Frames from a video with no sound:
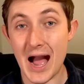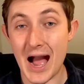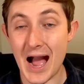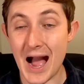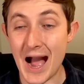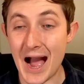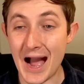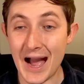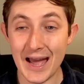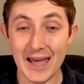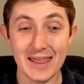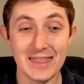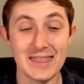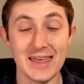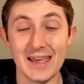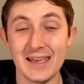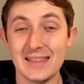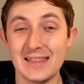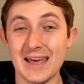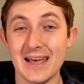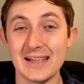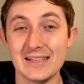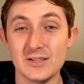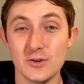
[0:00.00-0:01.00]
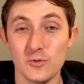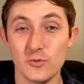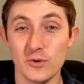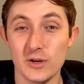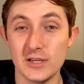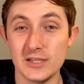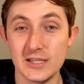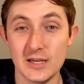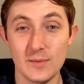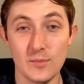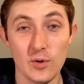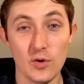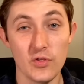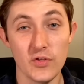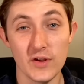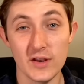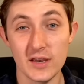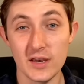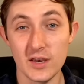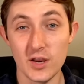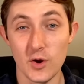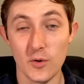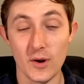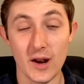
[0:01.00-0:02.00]
I think that's a reasonable thing
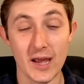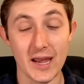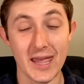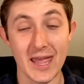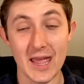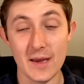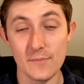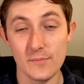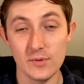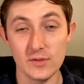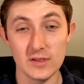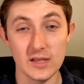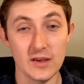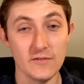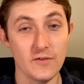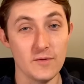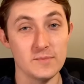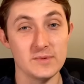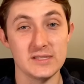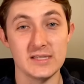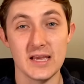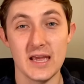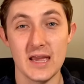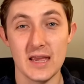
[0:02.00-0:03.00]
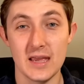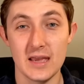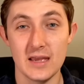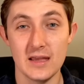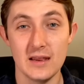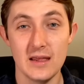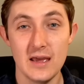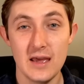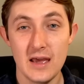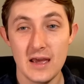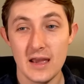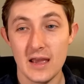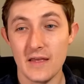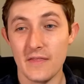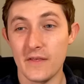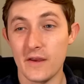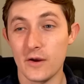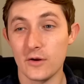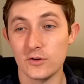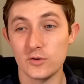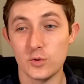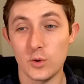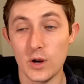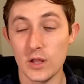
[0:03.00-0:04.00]
to do. And I can't believe I'm saying it in the
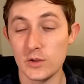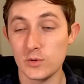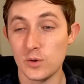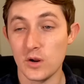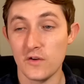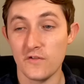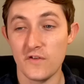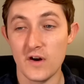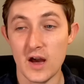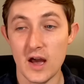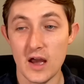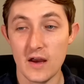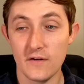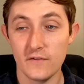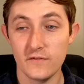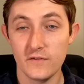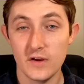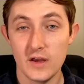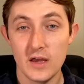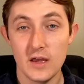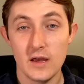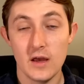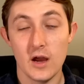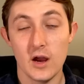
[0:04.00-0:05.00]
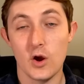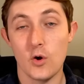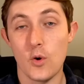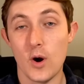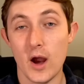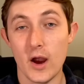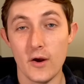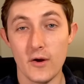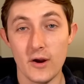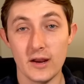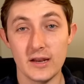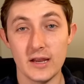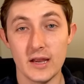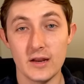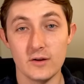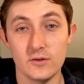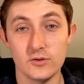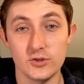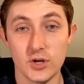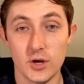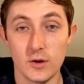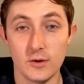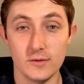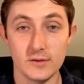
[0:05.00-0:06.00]
year 2025, acquiring Daniel
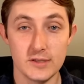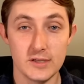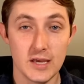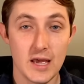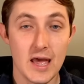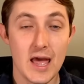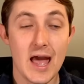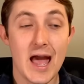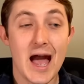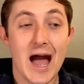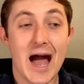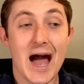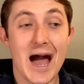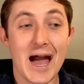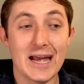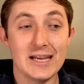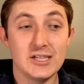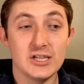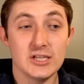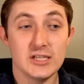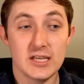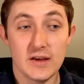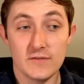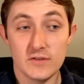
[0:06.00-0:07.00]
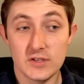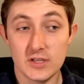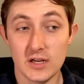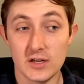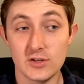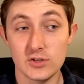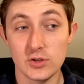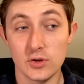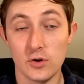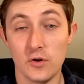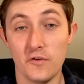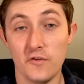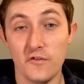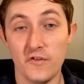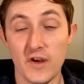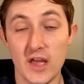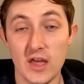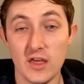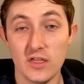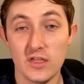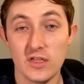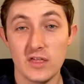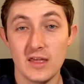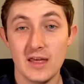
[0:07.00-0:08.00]
Jones. I just have such little
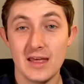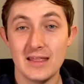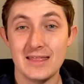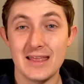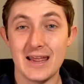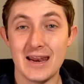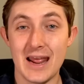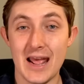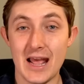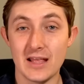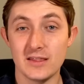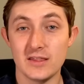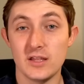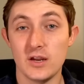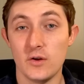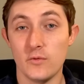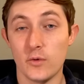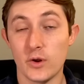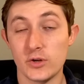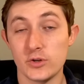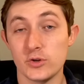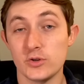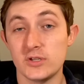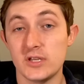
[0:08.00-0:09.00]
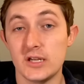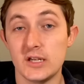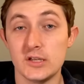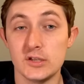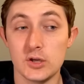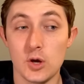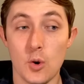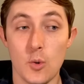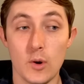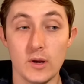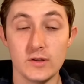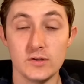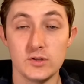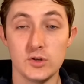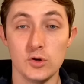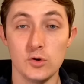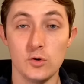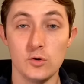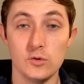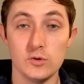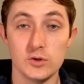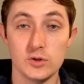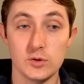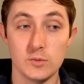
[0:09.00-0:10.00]
faith that Anthony Richardson is going
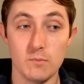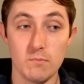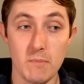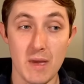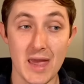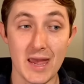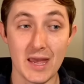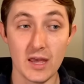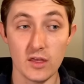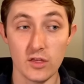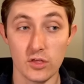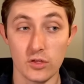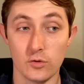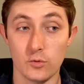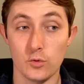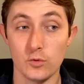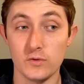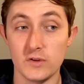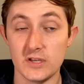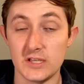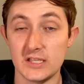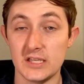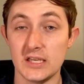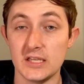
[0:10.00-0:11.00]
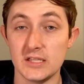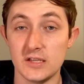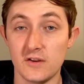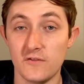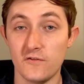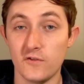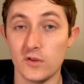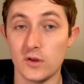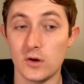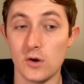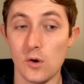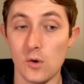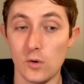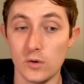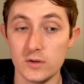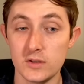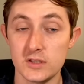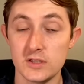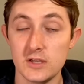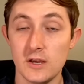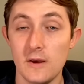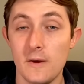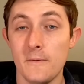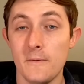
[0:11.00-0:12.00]
to make it through the season for the Colts.